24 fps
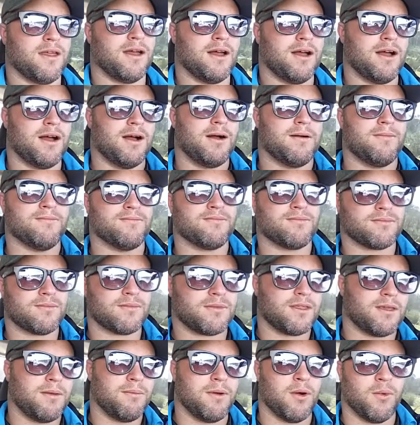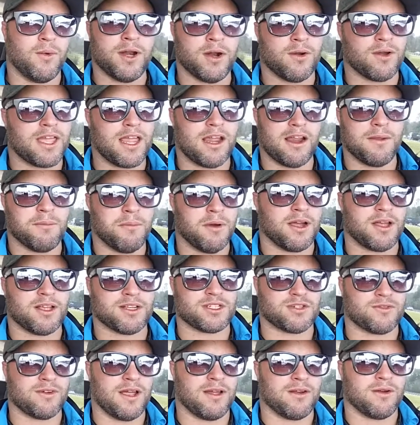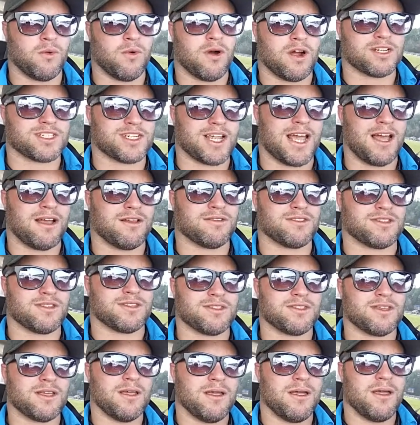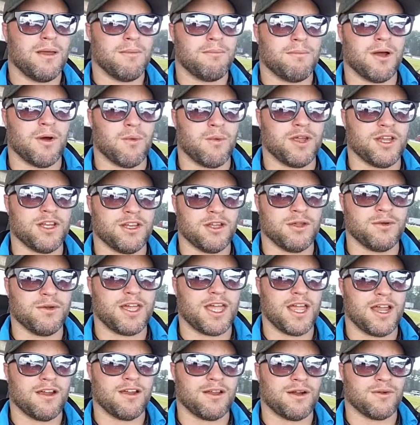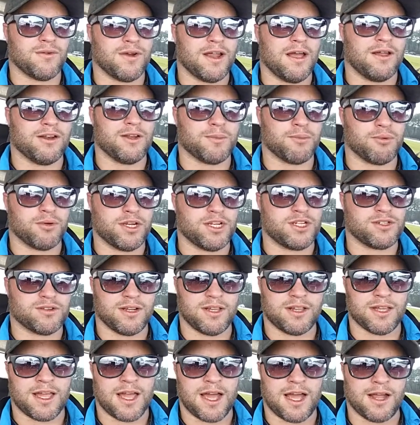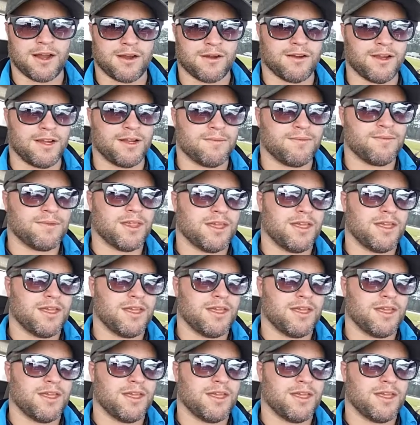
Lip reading: But we don't carry buckets around to wash houses, but we do carry it around to pre-treat the concrete.